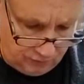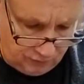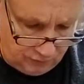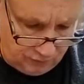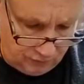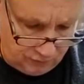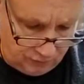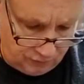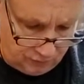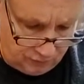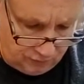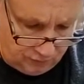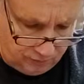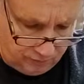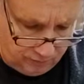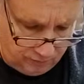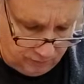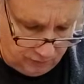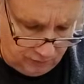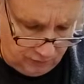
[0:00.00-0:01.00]
you
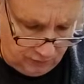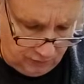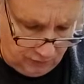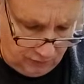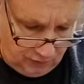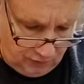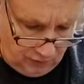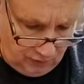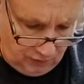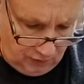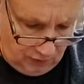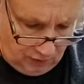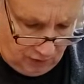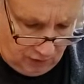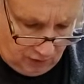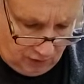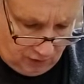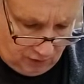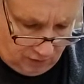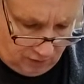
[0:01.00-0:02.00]

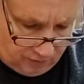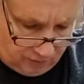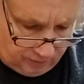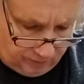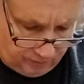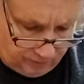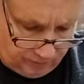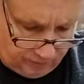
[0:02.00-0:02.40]
know.